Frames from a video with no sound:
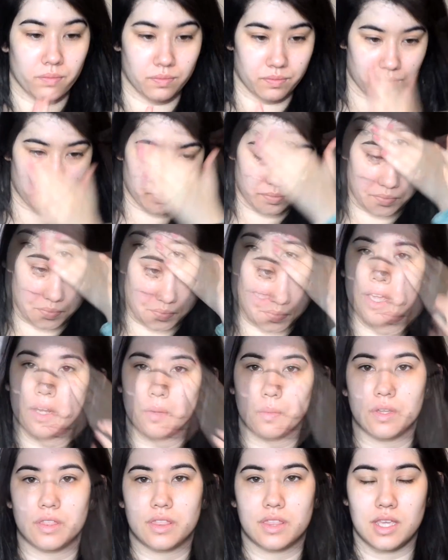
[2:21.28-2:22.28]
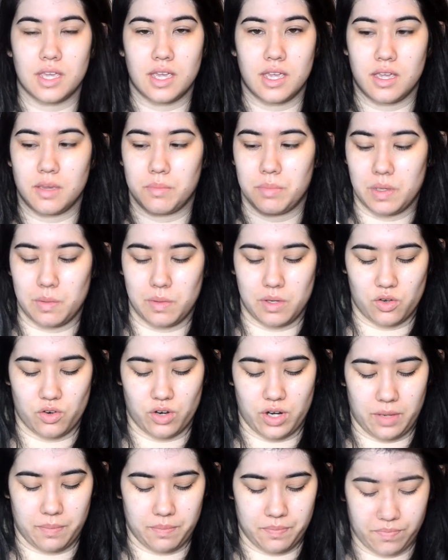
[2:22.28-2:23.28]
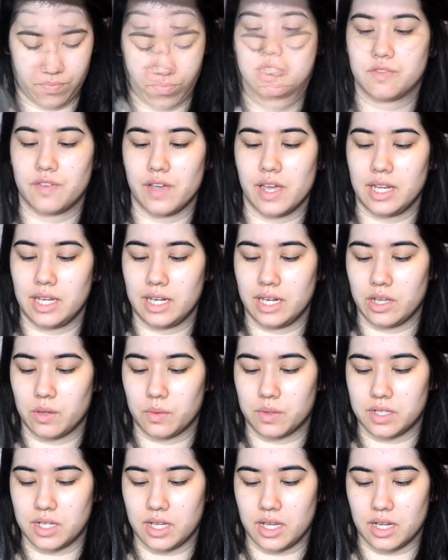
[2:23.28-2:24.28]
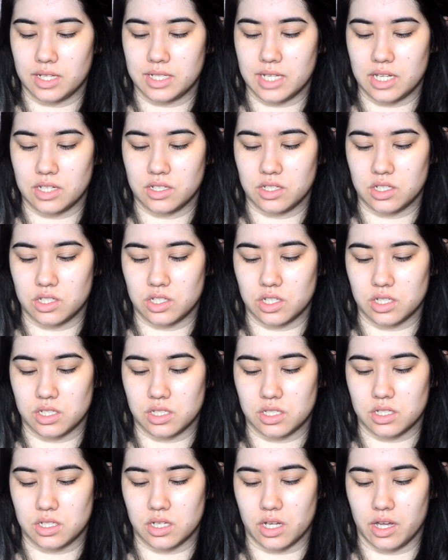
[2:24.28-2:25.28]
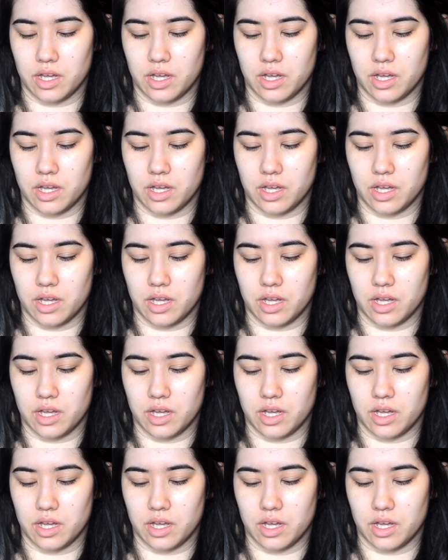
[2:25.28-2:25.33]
Now in with the BB cream. It's fairly liquidy. I tend to just